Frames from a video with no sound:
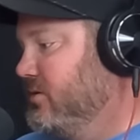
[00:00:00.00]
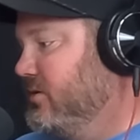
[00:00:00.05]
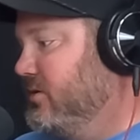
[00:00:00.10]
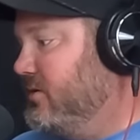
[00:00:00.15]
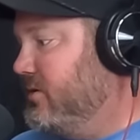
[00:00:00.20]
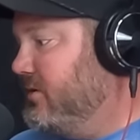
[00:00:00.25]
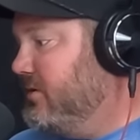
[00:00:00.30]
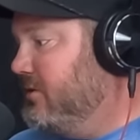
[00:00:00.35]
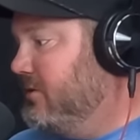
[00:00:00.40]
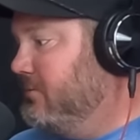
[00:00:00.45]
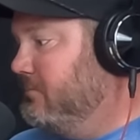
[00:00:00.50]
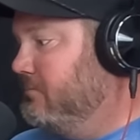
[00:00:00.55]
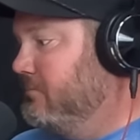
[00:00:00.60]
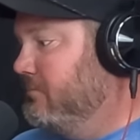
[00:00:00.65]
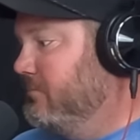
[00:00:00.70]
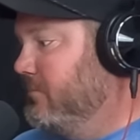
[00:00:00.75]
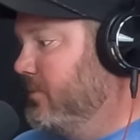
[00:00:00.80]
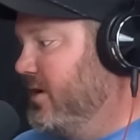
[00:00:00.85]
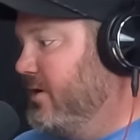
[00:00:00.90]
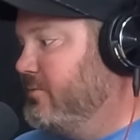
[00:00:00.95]

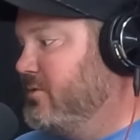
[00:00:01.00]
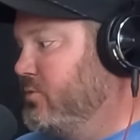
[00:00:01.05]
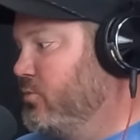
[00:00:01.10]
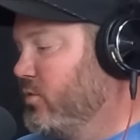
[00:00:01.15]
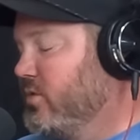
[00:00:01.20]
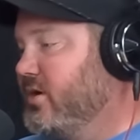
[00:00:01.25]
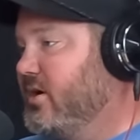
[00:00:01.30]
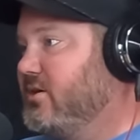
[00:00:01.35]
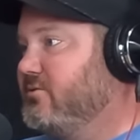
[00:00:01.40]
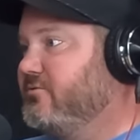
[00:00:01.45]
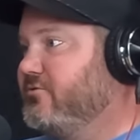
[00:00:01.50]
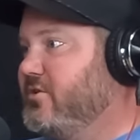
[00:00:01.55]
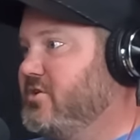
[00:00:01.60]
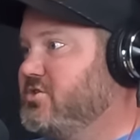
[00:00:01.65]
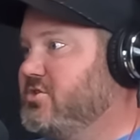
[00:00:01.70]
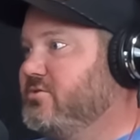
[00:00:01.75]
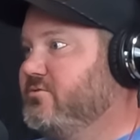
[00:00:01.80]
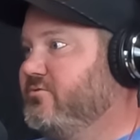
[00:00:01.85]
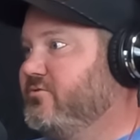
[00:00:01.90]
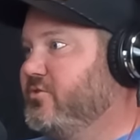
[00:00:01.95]
I mean, we're not
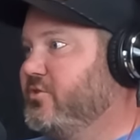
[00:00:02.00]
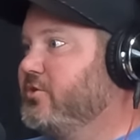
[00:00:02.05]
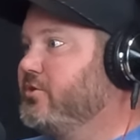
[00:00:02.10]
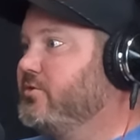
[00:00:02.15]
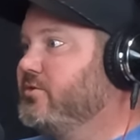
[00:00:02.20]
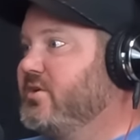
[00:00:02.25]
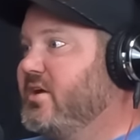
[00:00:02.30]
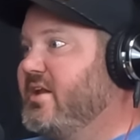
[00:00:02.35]
fishing for